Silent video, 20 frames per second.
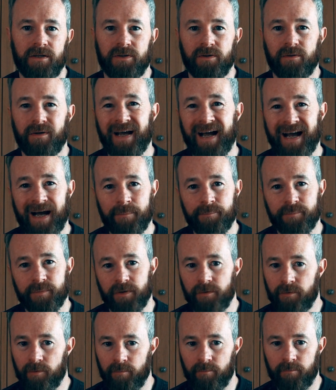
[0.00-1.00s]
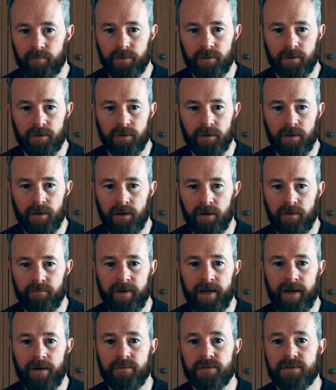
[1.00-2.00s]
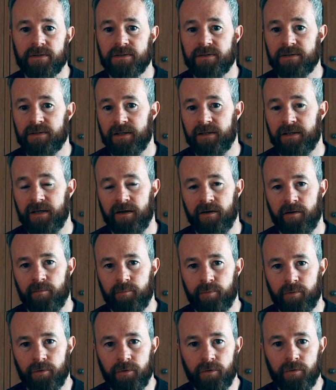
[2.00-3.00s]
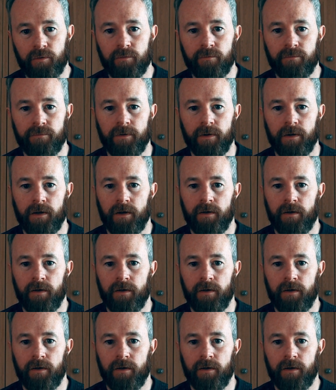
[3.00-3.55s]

to cap the number of houses that they approve